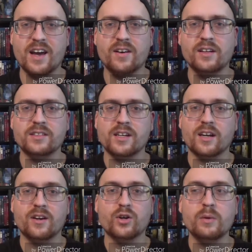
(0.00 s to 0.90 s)
out and he's like
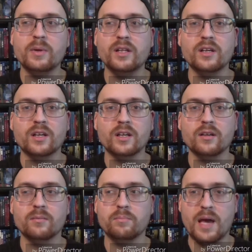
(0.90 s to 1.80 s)
a creepy
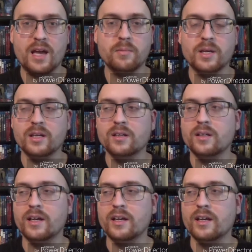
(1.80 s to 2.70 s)
looking baby.
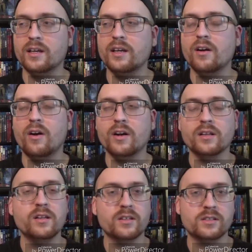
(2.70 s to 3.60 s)
Like he already
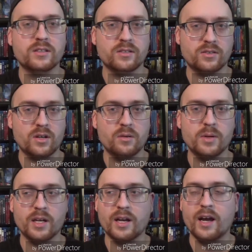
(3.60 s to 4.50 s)
looks
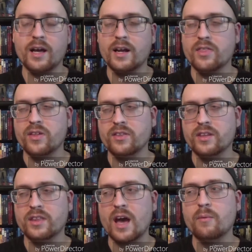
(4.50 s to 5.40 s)
disturbing, and I, and I thought
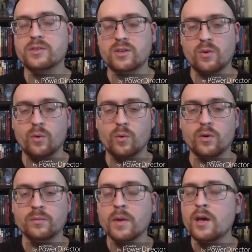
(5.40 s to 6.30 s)
that that was
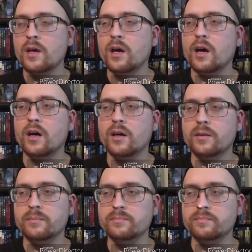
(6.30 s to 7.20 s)
cool.
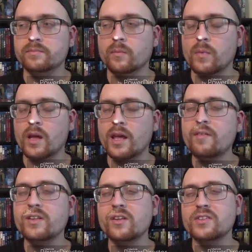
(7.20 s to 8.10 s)
Um,
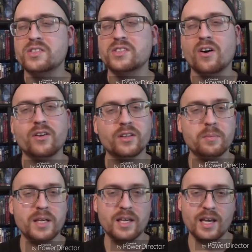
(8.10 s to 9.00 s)
even though this is called the
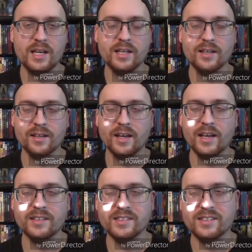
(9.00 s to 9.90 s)
beginning,
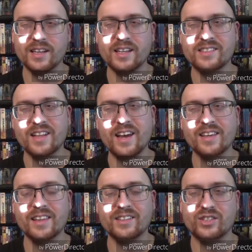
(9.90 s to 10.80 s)
it's it's like
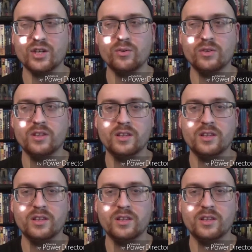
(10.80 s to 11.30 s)
they showed